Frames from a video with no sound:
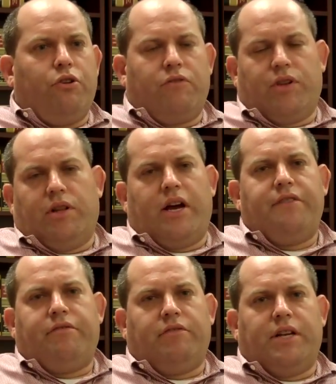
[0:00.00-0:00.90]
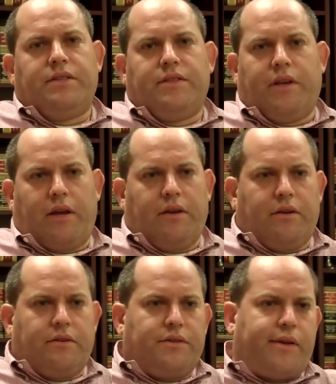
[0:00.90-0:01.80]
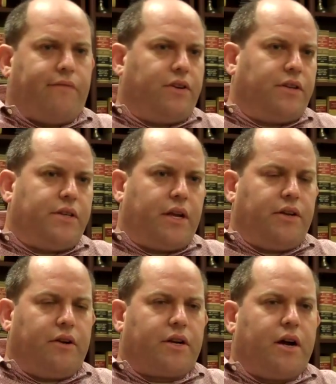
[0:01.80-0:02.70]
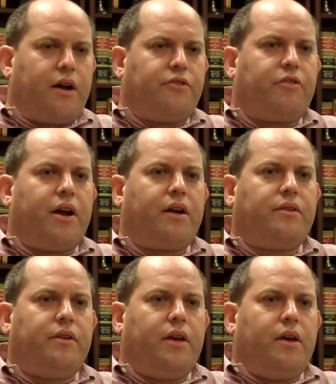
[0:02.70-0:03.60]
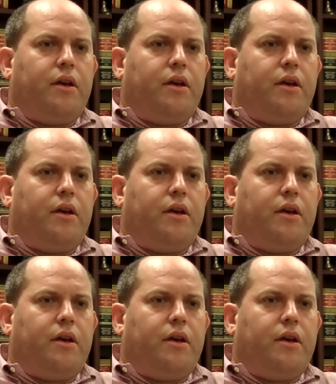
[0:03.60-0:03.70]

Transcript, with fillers: over the life of, let's say, a seven to ten year contract.